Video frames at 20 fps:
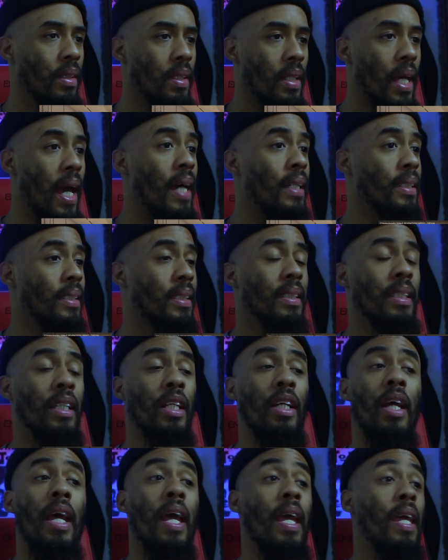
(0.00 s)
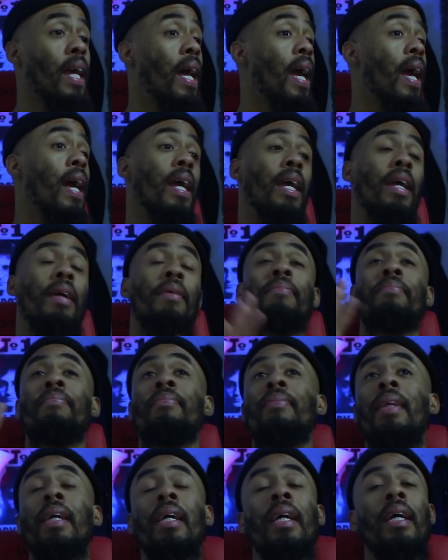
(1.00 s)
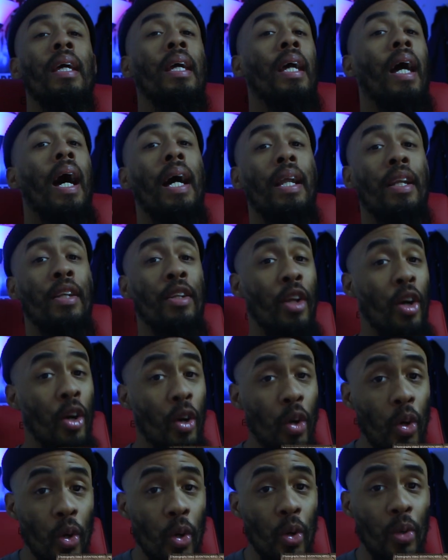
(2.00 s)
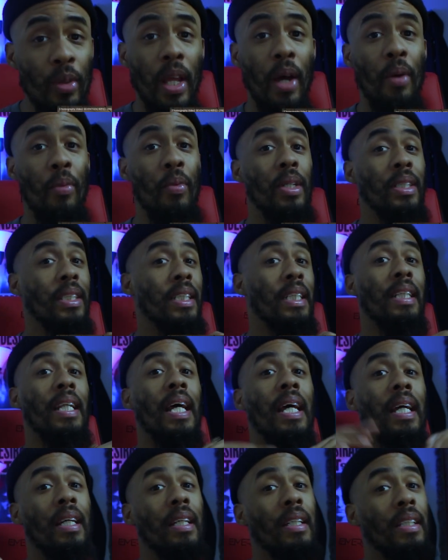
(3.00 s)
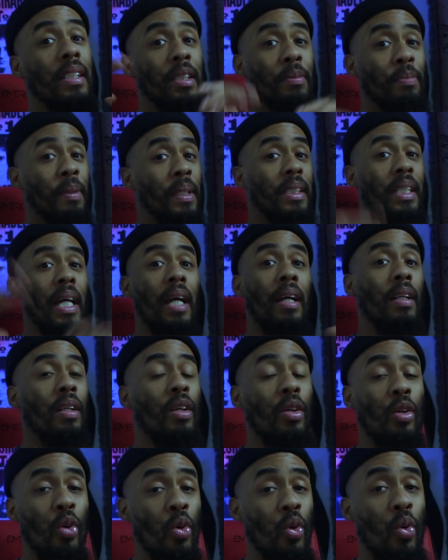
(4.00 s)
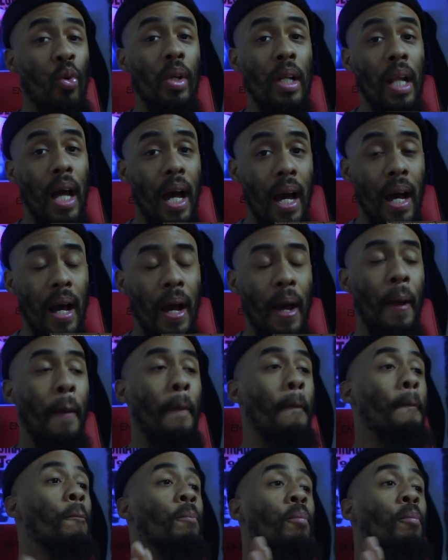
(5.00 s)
Yes. Hey, I know that wasn't like a spectacular ooh and ah,